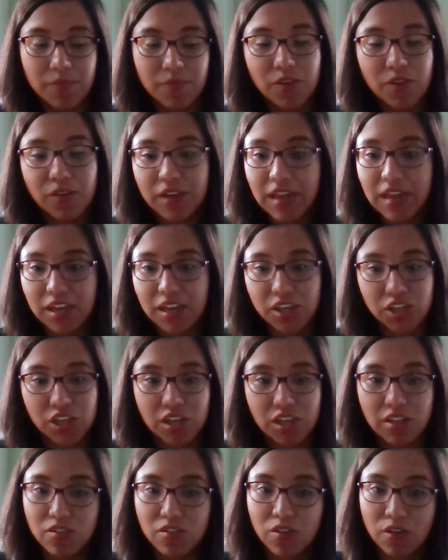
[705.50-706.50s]

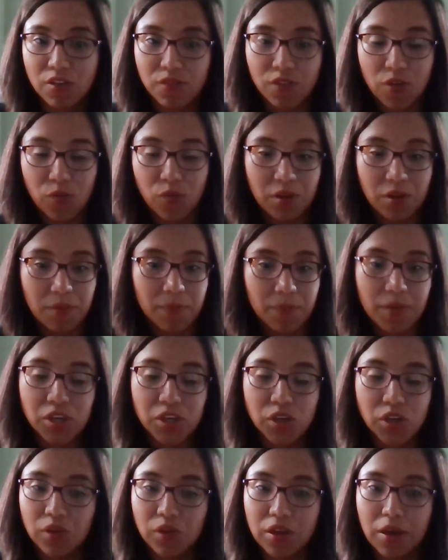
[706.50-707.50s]
creation. So if you want to be
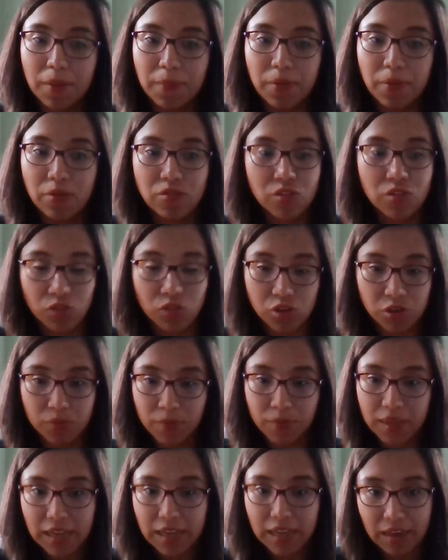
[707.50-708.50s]
showing up on social
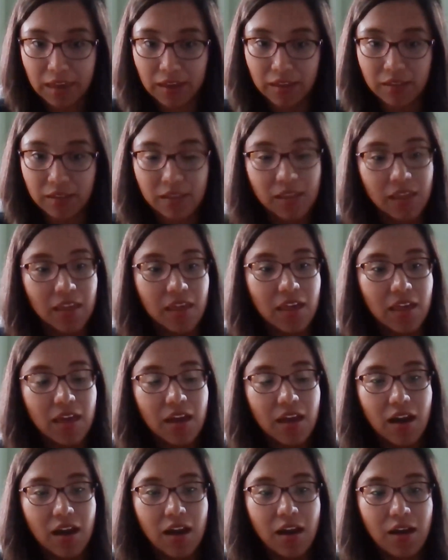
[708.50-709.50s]
media,
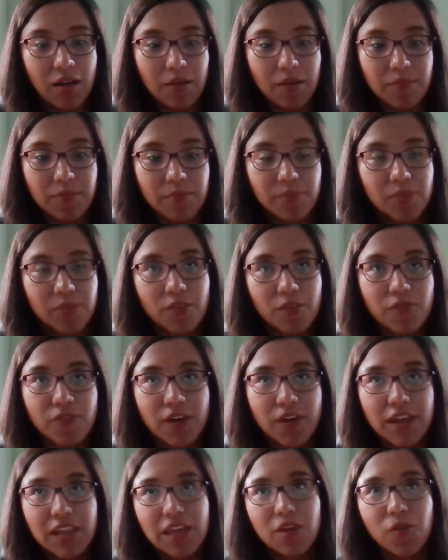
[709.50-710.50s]

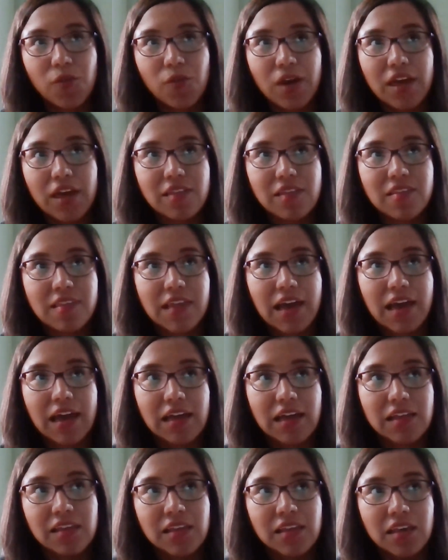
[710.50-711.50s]
finding ways
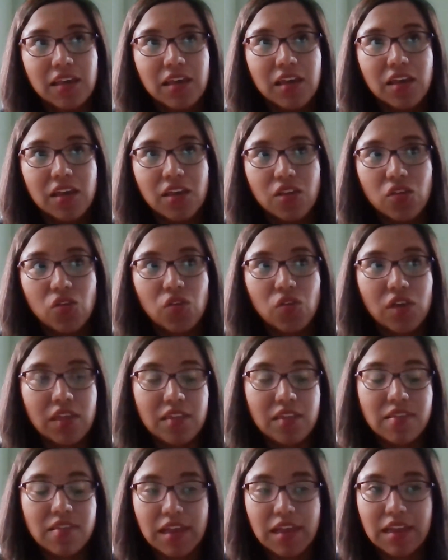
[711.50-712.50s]
that you
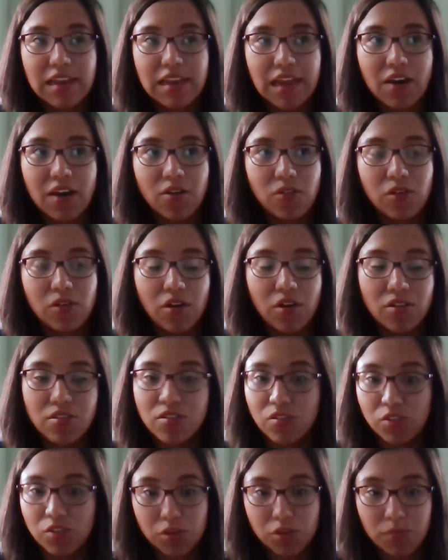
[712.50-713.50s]
can stand out on
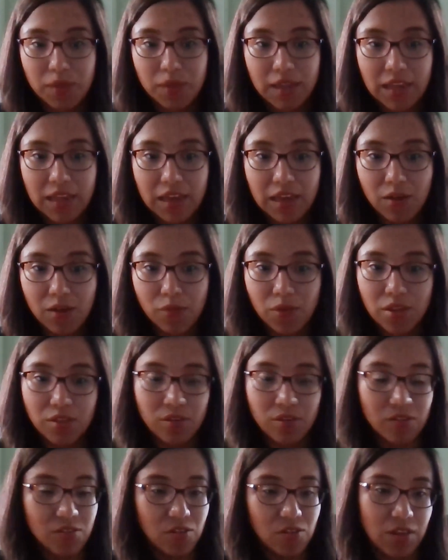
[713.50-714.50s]
social media, whether
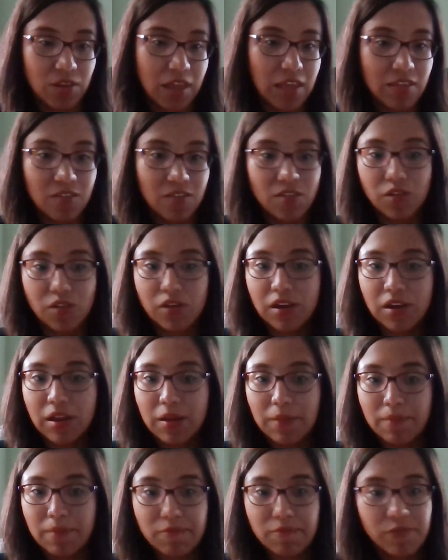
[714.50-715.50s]
it's on
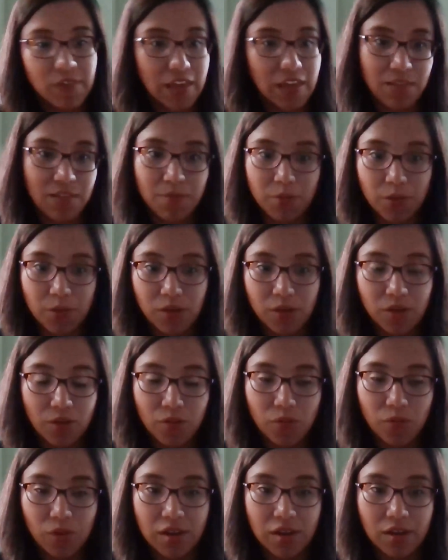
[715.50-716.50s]
Instagram, Facebook,
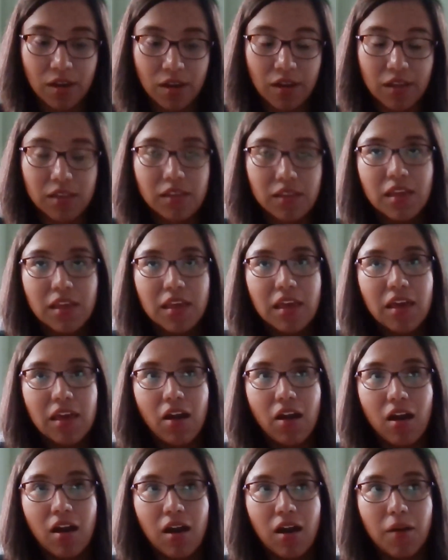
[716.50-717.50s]
or whatnot.
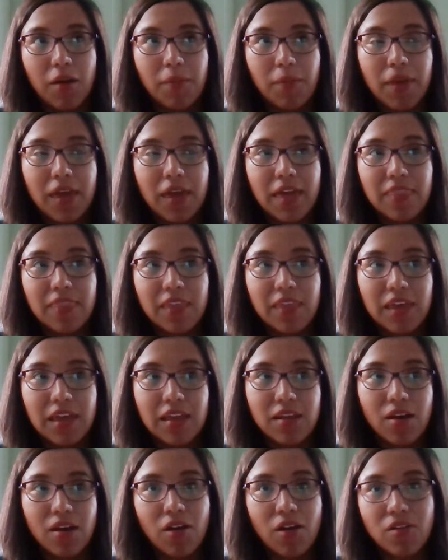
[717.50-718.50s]
And
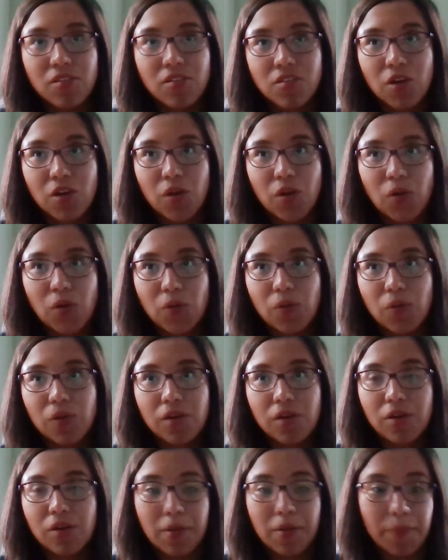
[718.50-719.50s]
then also
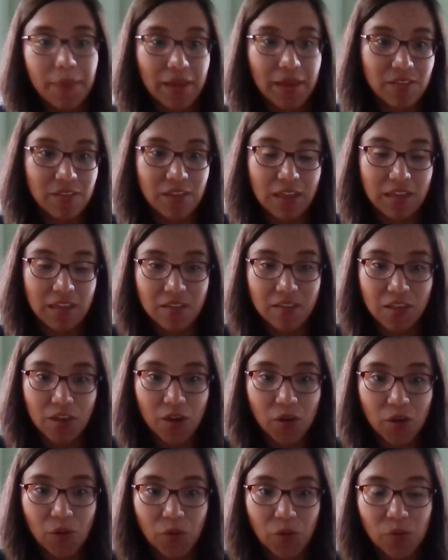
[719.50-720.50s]
going back to
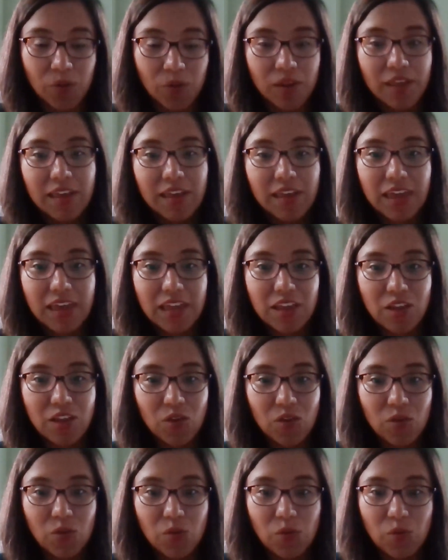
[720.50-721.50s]
SEO, can
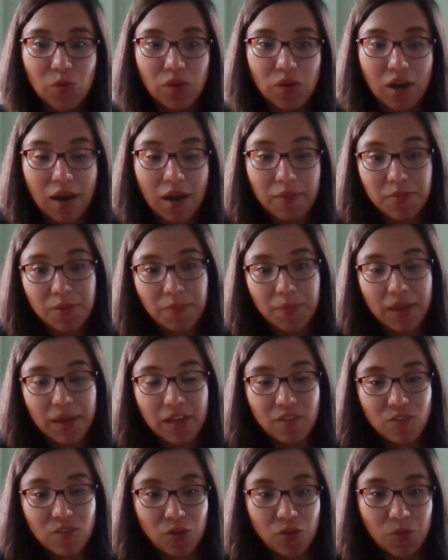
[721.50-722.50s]
you
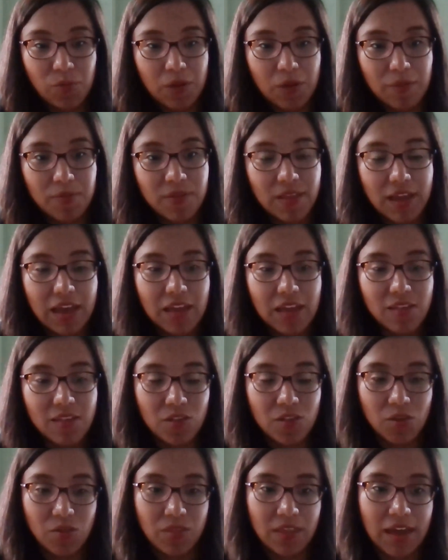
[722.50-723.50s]
optimize your website
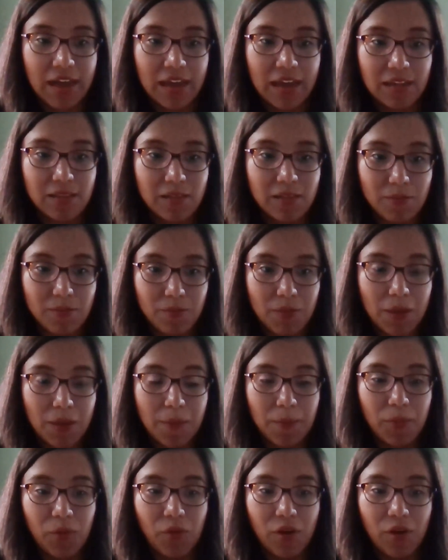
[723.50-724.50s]
so that
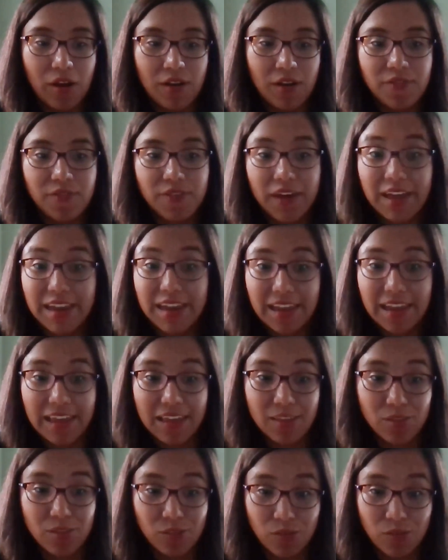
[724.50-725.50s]
people are finding
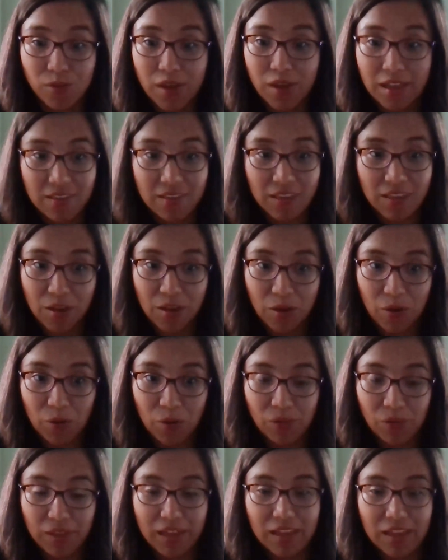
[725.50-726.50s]
it through
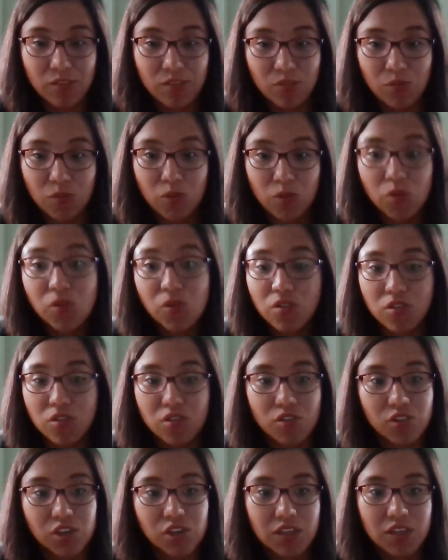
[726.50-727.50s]
SEO, like through Google
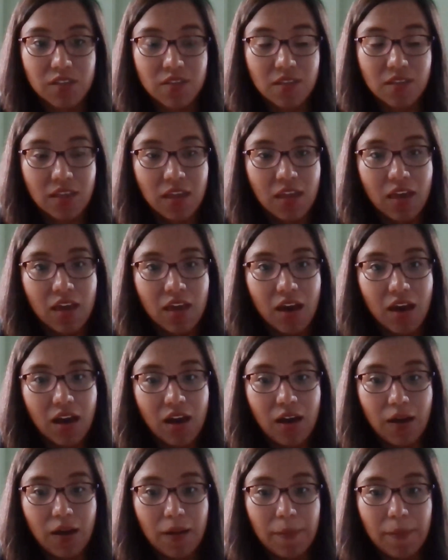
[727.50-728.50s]
searches?
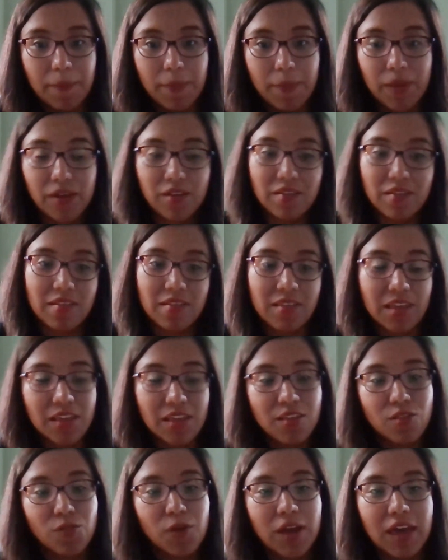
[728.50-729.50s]
Because
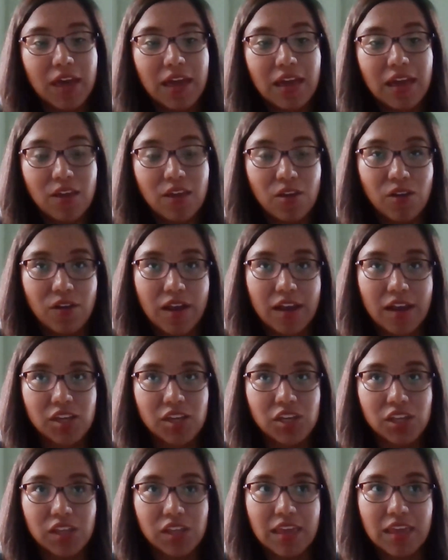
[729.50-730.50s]
this way you're
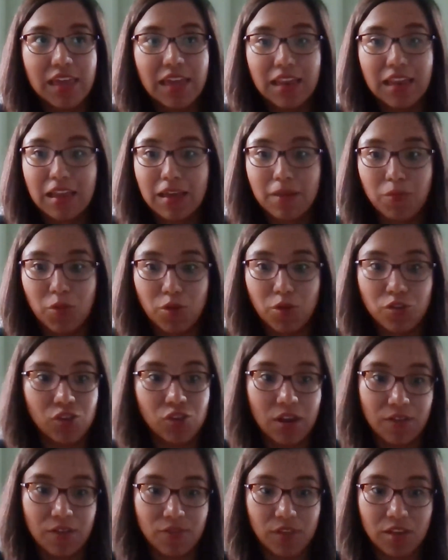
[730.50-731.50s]
actually getting more
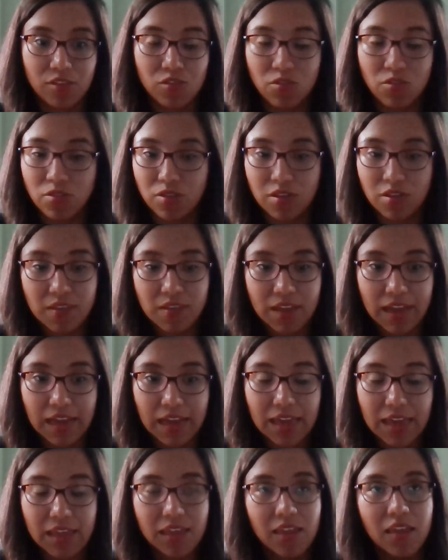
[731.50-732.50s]
traffic to the
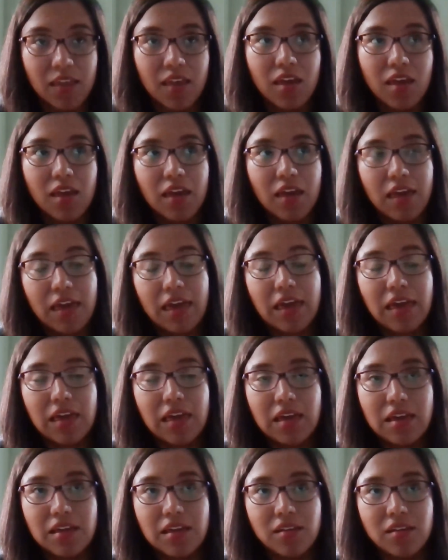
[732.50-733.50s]
site.
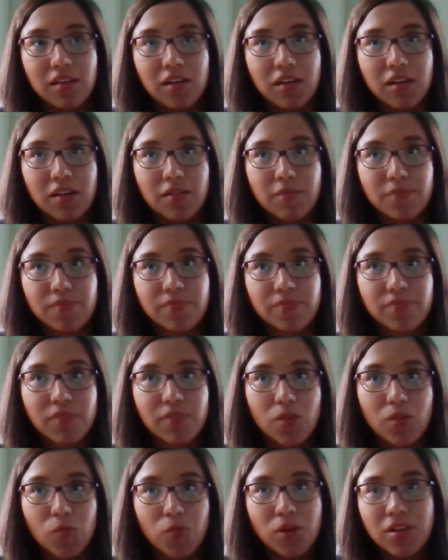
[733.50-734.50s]
And
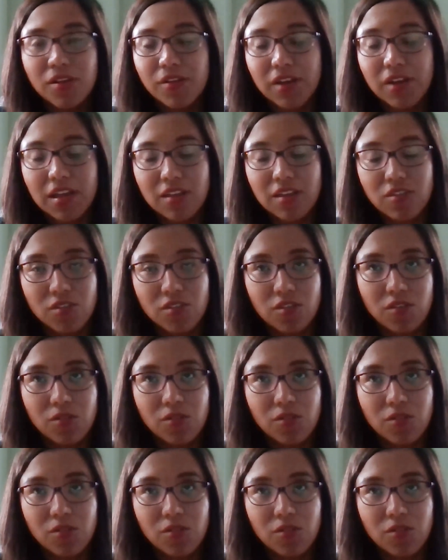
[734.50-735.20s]
one great